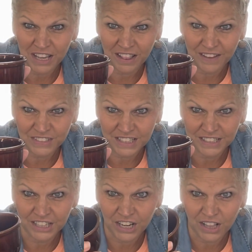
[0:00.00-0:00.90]
I'll have to
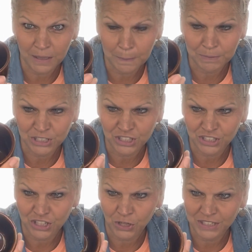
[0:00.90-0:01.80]
clean it all up. It's
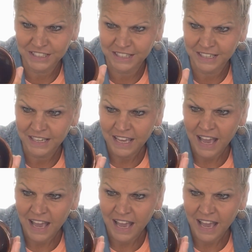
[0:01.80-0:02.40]
just greasy.